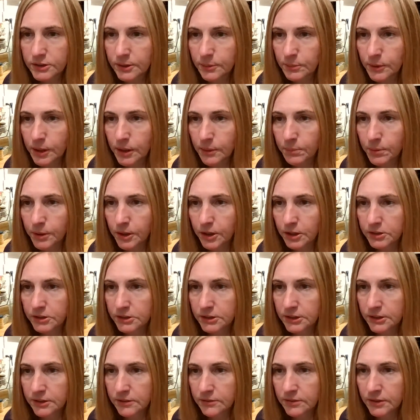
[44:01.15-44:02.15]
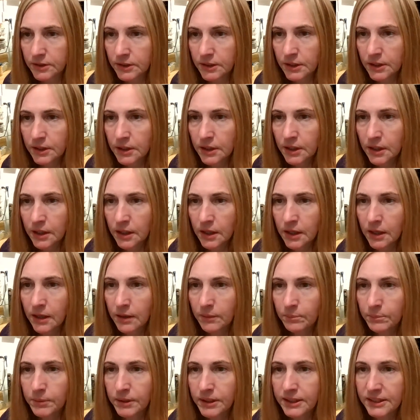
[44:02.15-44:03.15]
I'm not positive
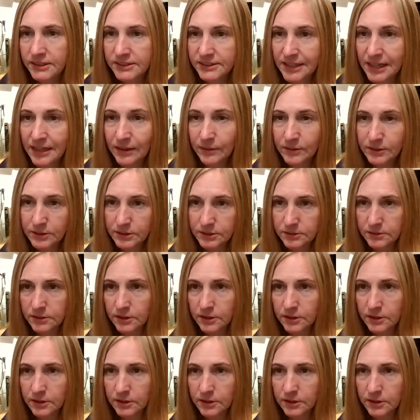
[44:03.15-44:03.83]
because that's